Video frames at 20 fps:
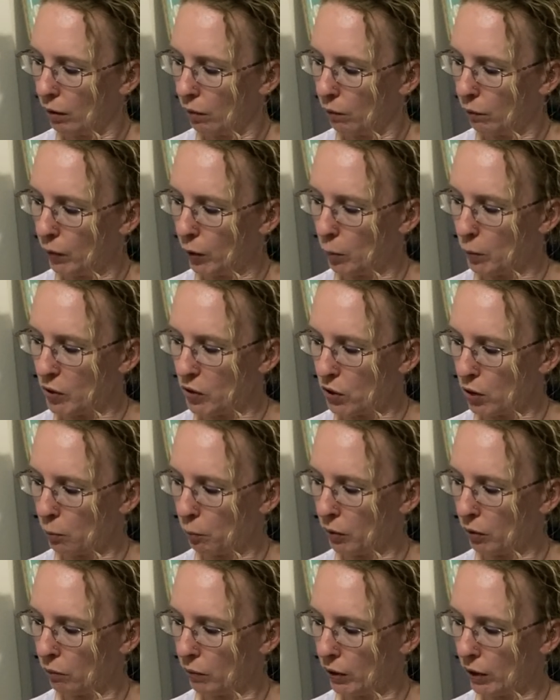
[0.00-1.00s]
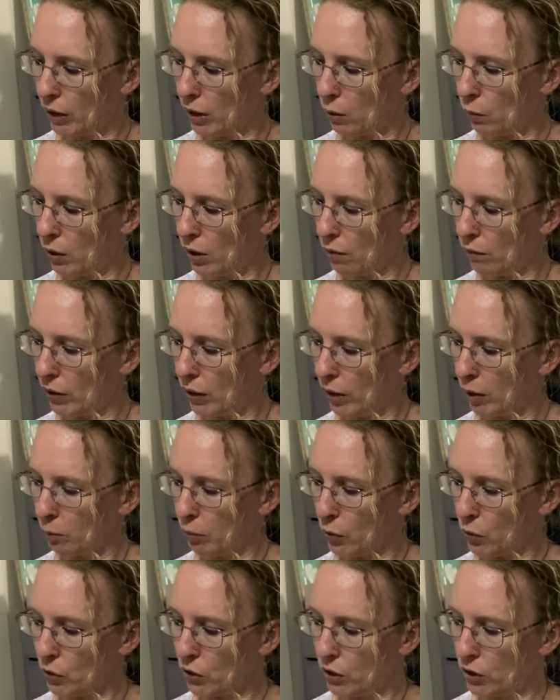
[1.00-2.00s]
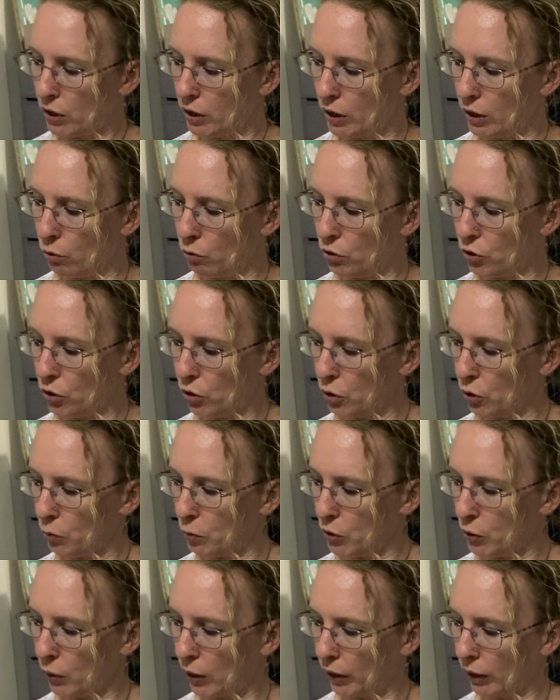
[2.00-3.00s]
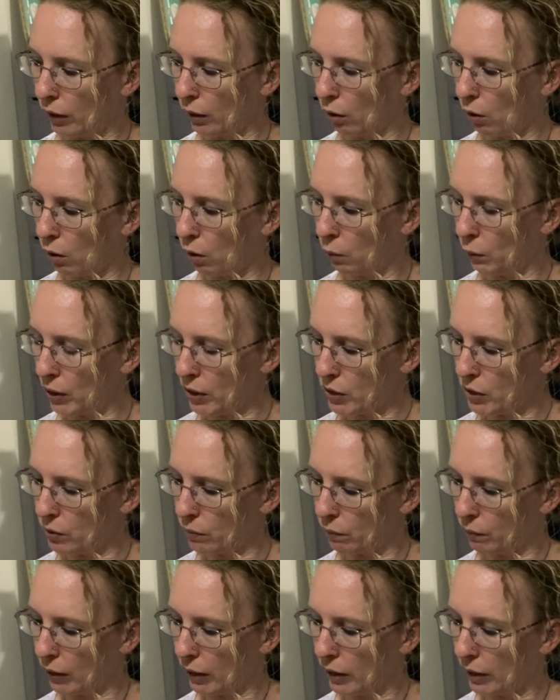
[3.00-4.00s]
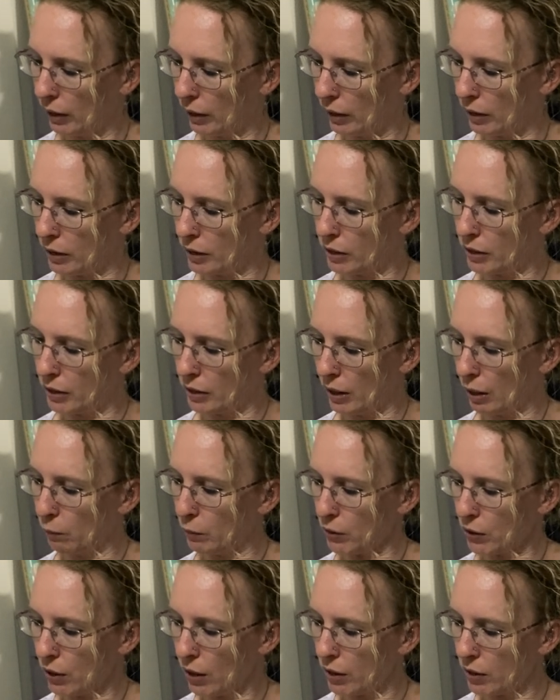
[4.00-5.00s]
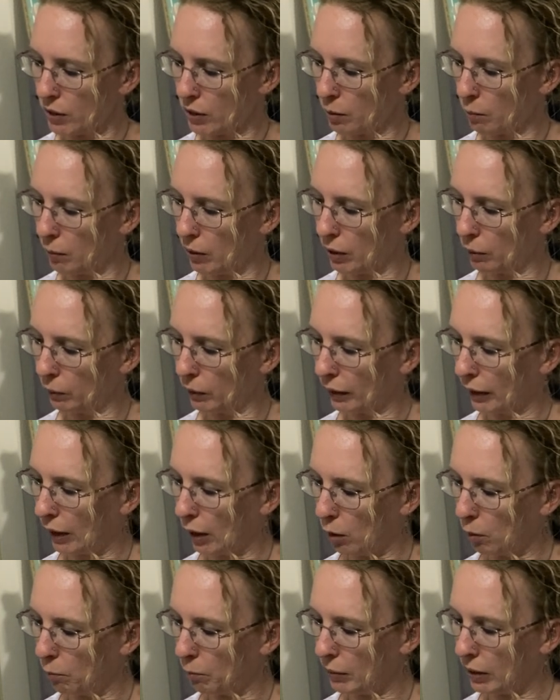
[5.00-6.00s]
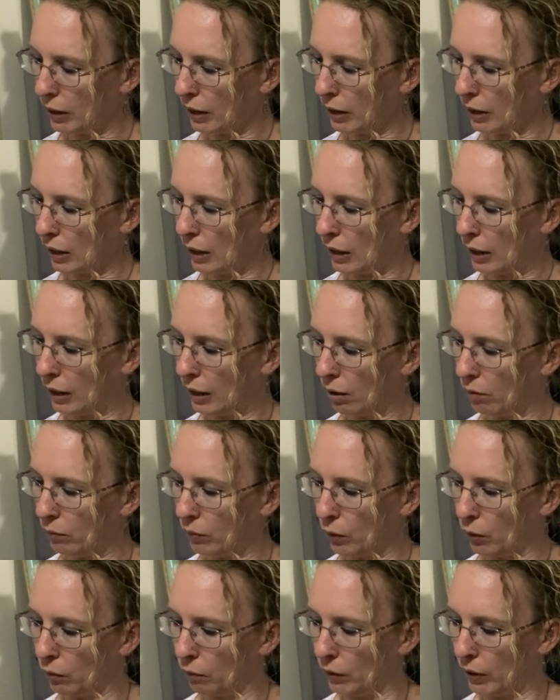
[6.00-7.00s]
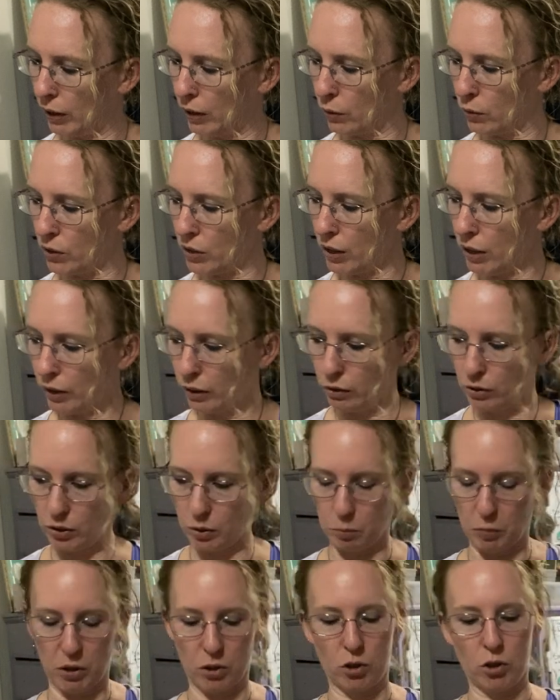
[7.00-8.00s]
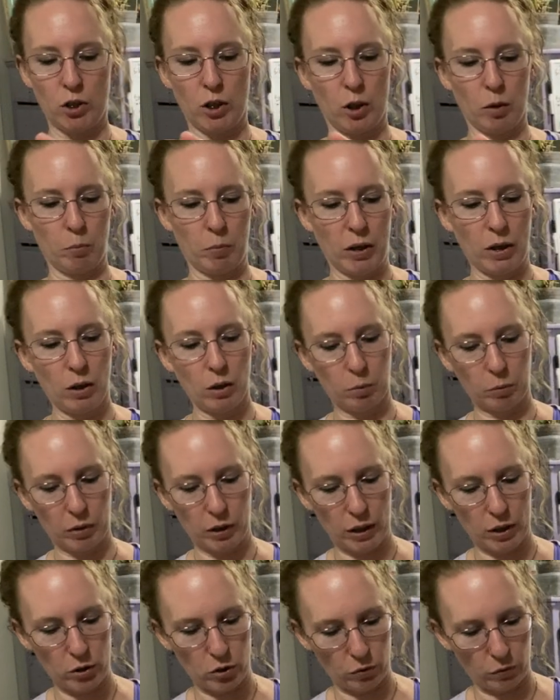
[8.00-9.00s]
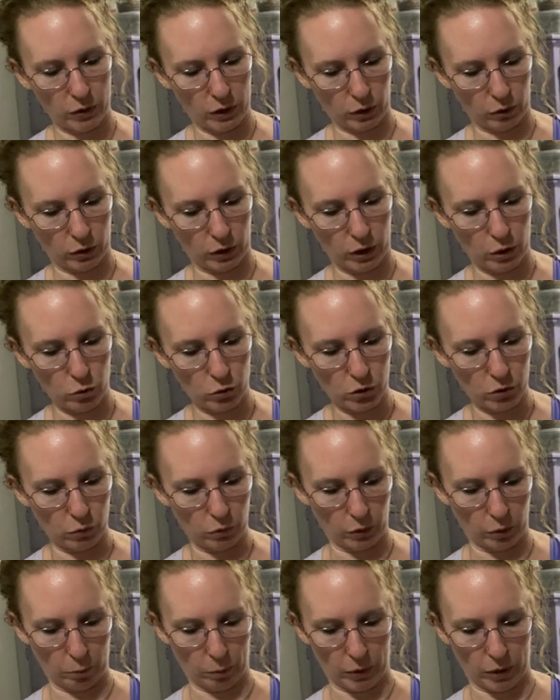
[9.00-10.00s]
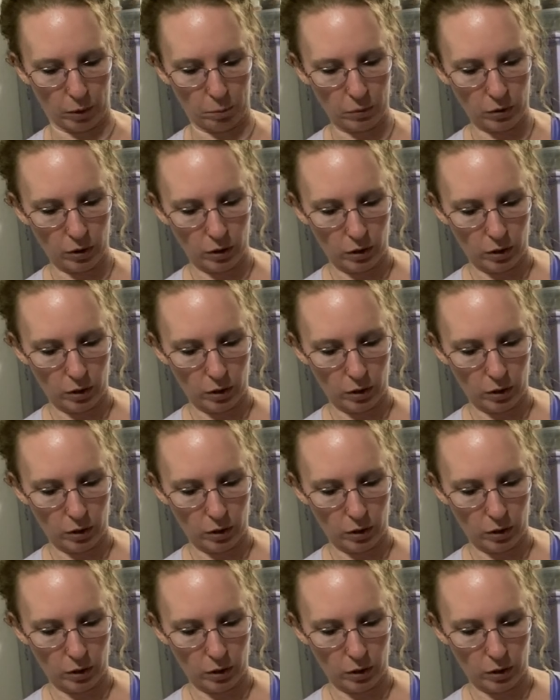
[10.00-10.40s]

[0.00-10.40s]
Film a separate video of it and post it to YouTube so I can always find it. That was awesome and it really helped me love your videos. Thank you so much, Share Bear. I'm glad you found use from them.